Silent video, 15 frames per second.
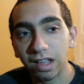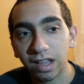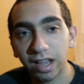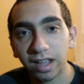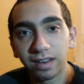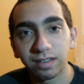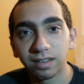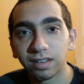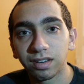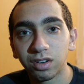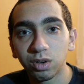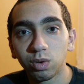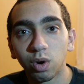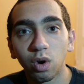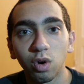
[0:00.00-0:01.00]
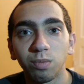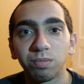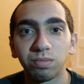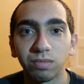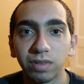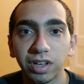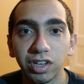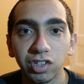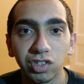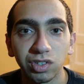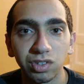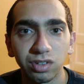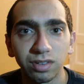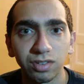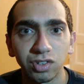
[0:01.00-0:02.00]
and A New Hope
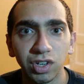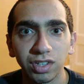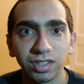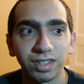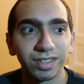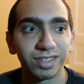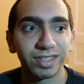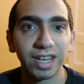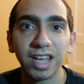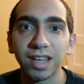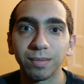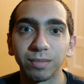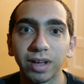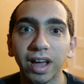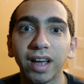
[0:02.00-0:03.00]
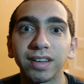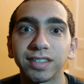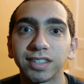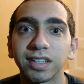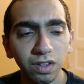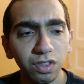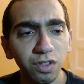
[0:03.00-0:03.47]
is just the same, guys.